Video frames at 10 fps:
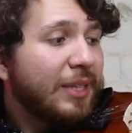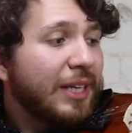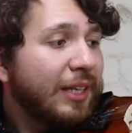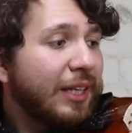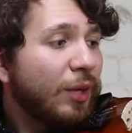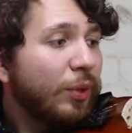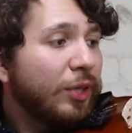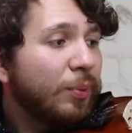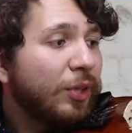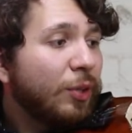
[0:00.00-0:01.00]
technique where
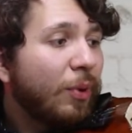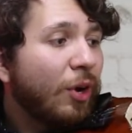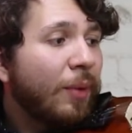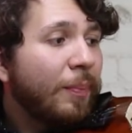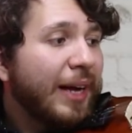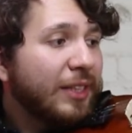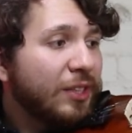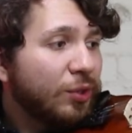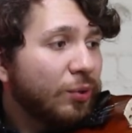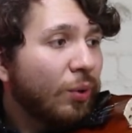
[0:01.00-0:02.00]
you bring your palm back to
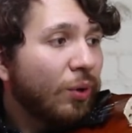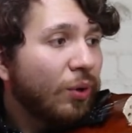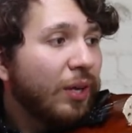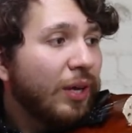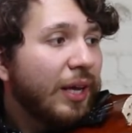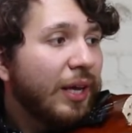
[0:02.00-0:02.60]
the scroll